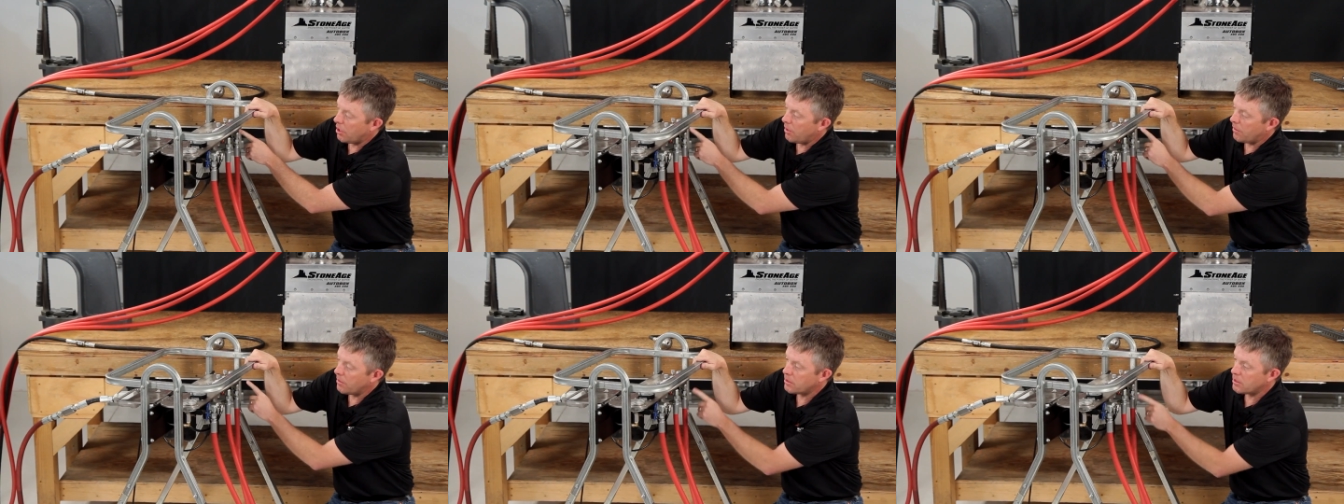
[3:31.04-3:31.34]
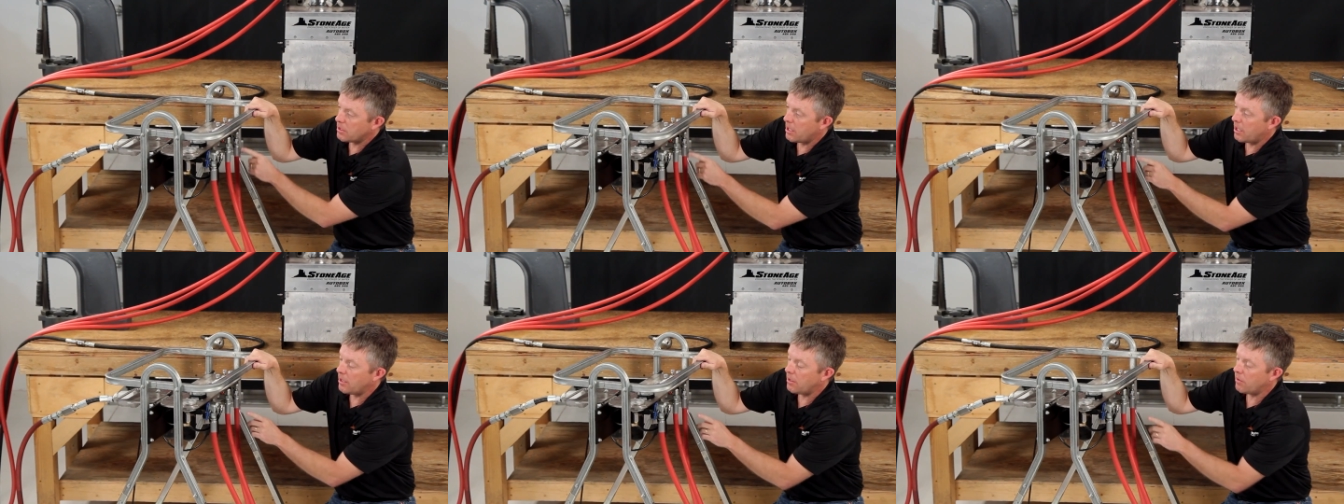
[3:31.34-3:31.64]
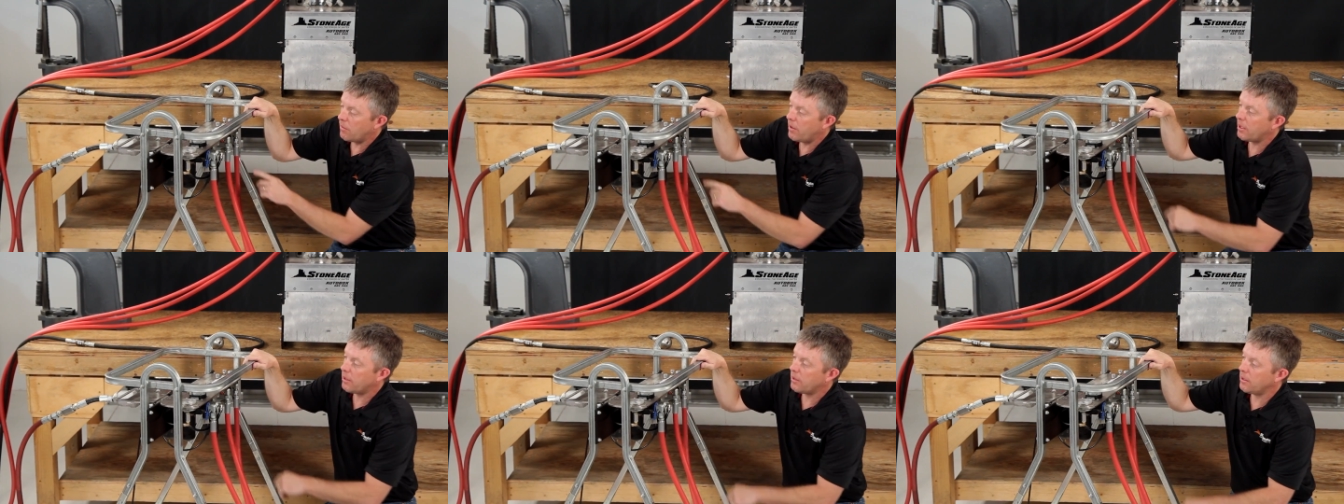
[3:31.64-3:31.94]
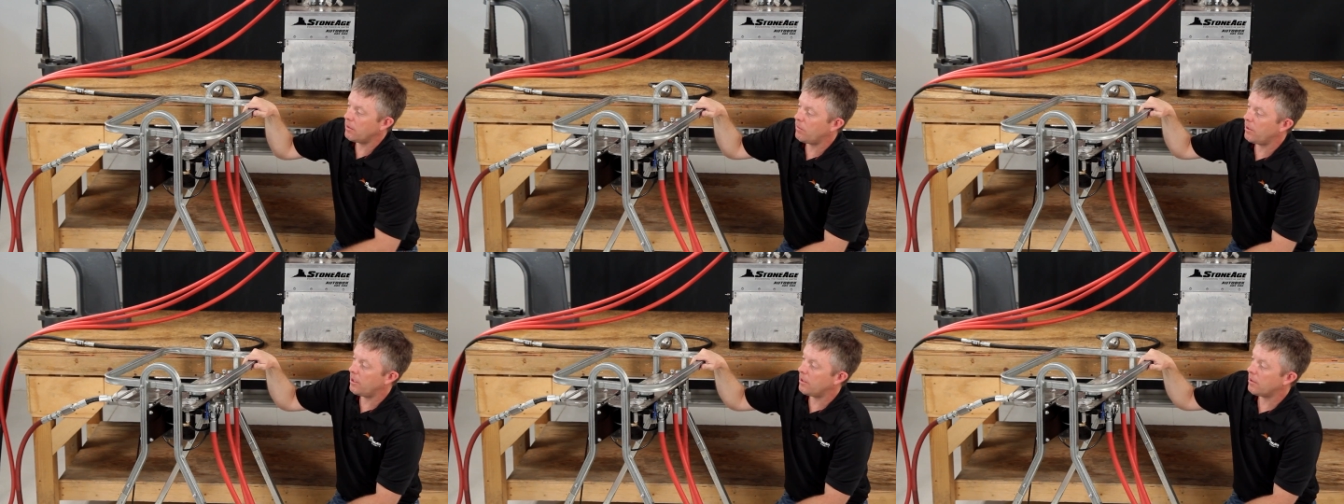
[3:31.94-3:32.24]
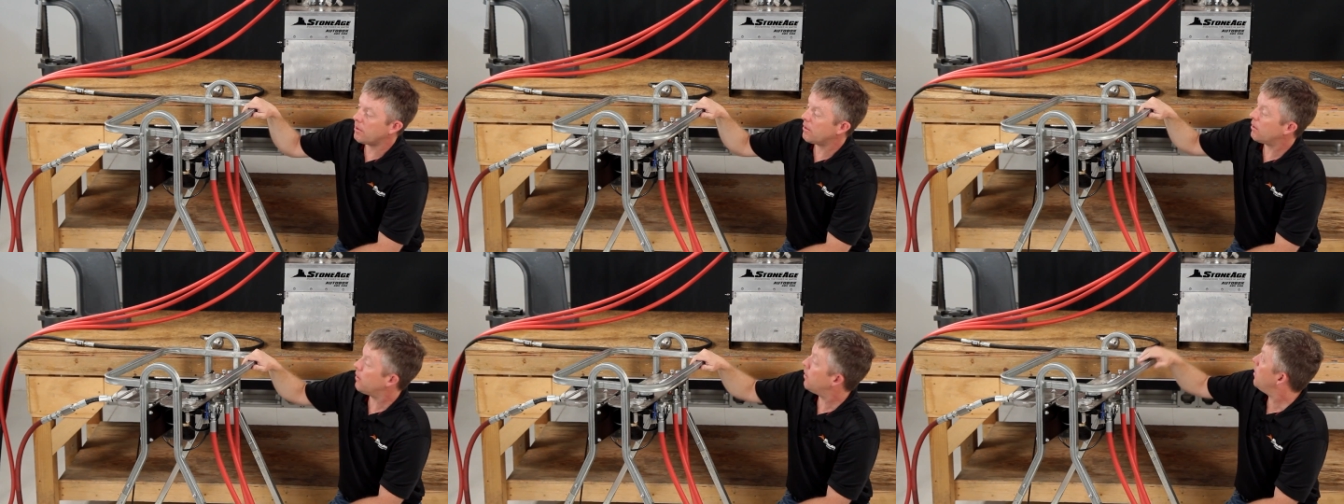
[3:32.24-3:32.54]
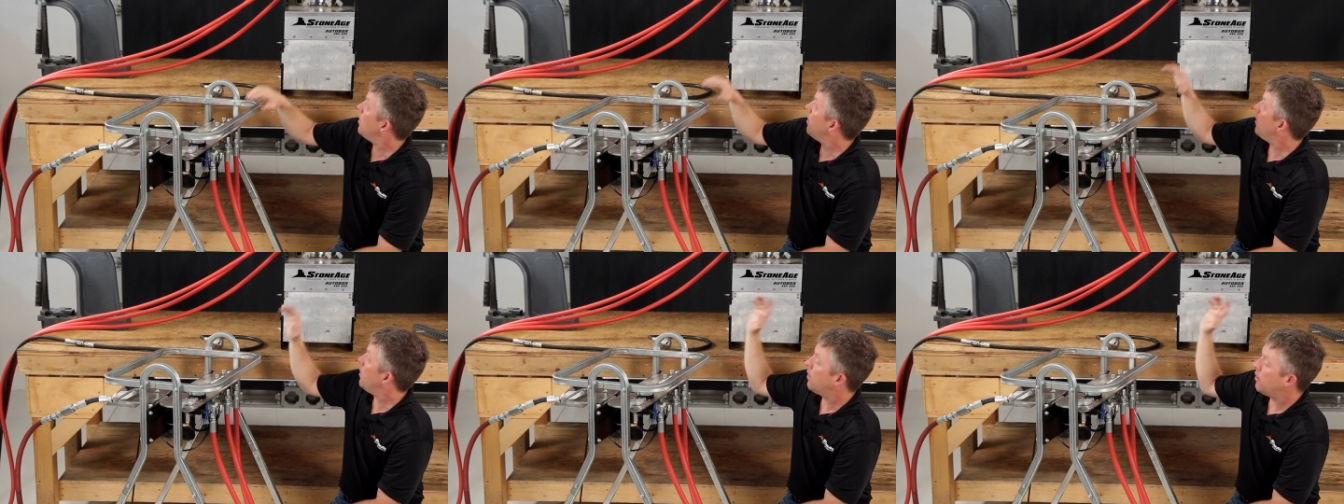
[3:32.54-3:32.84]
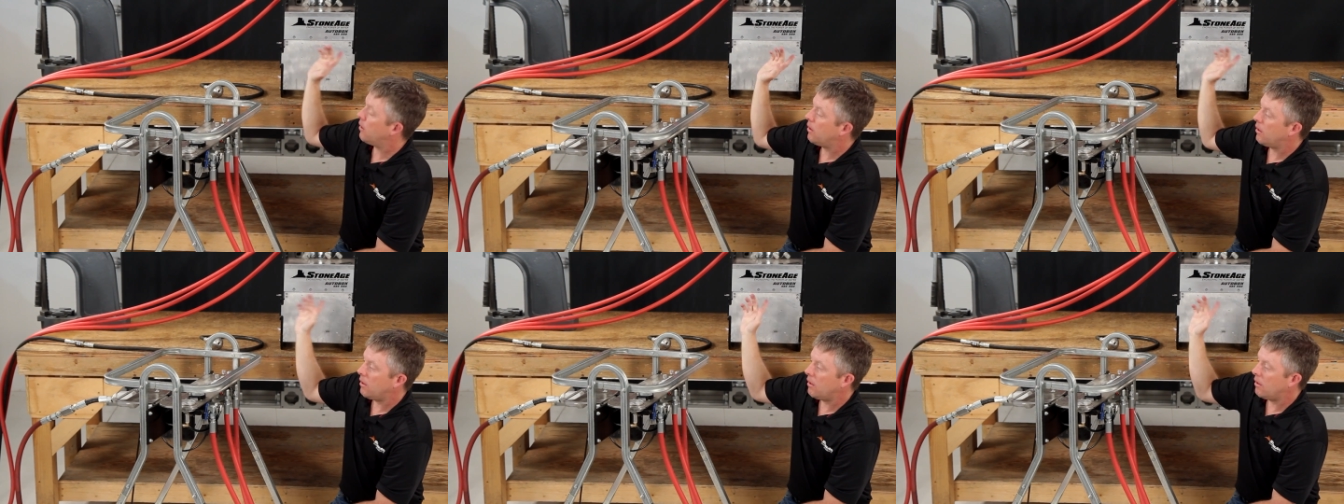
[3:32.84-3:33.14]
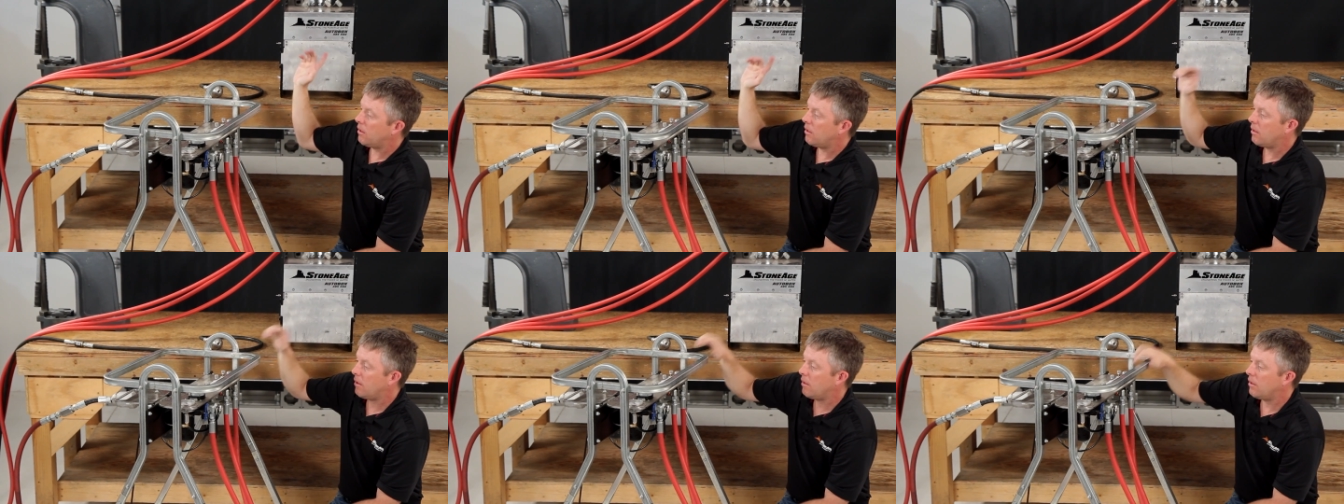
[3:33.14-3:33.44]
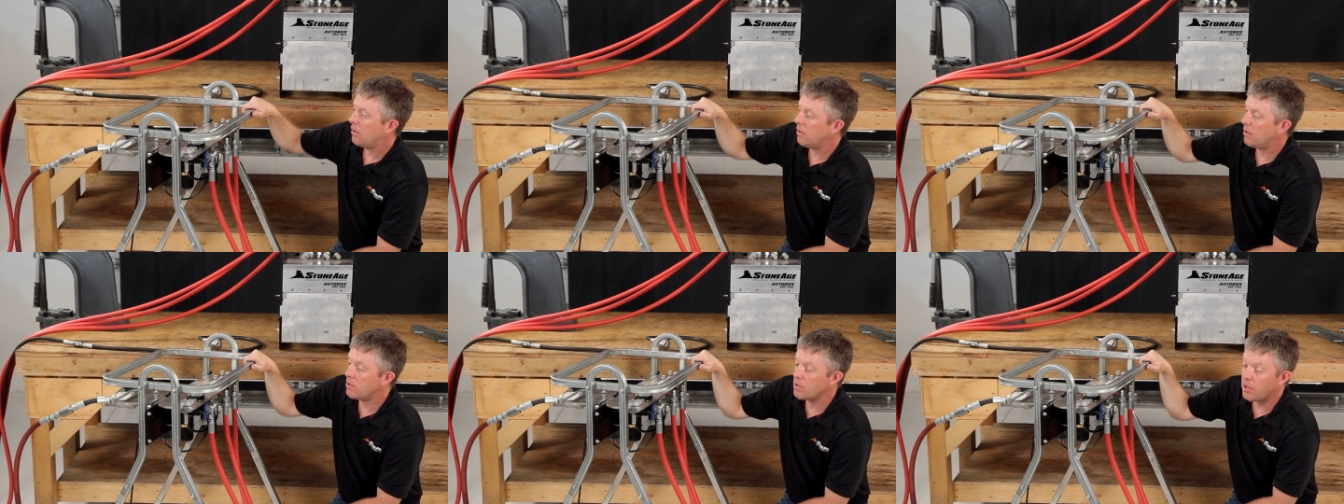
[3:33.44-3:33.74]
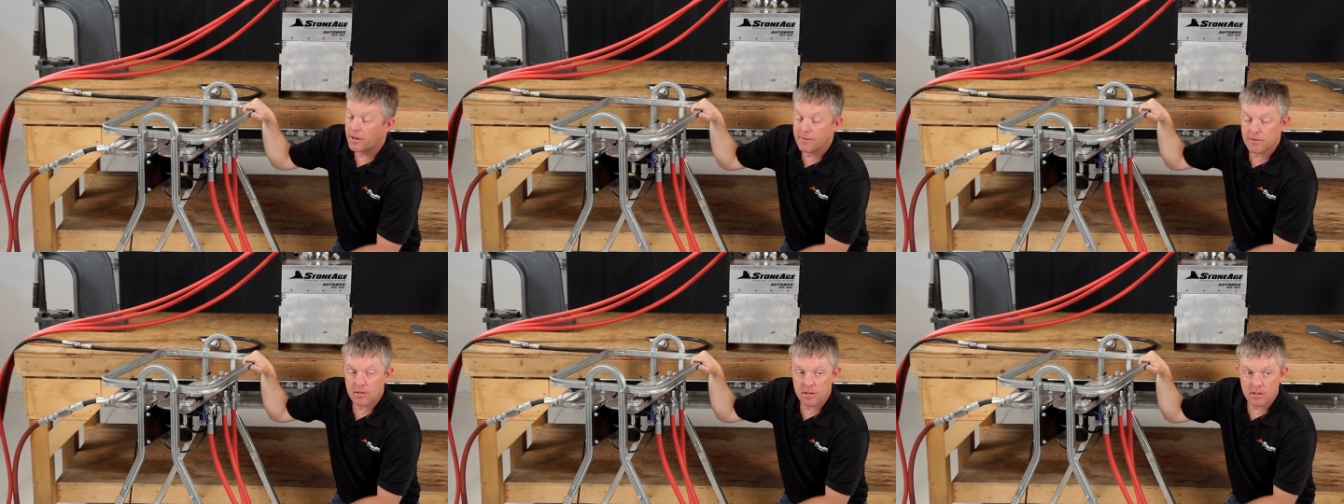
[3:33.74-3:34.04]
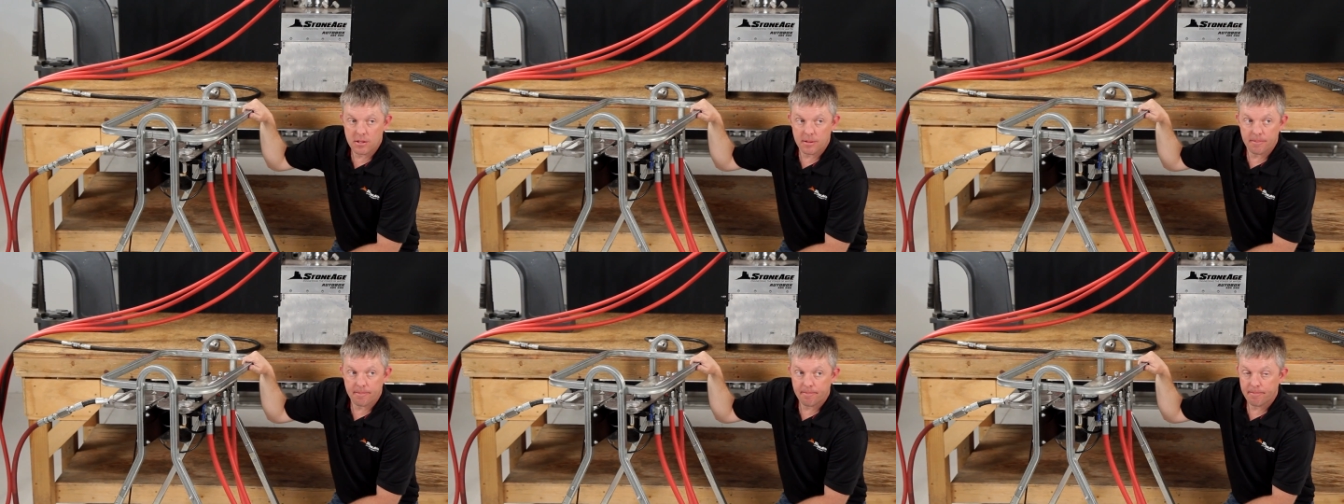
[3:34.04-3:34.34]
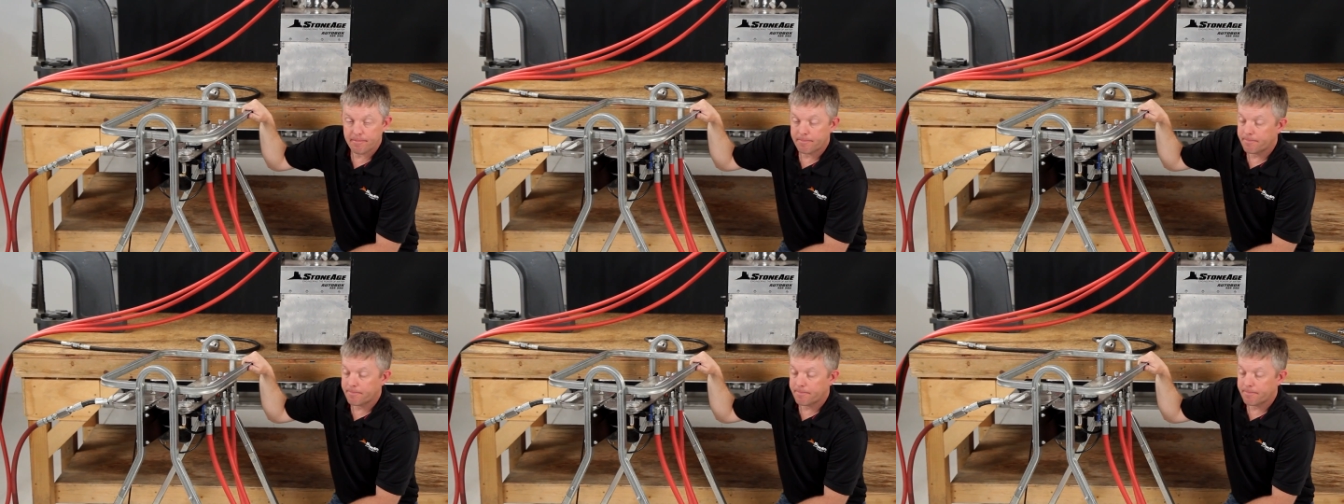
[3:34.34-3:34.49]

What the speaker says: coincide directly with the drive system.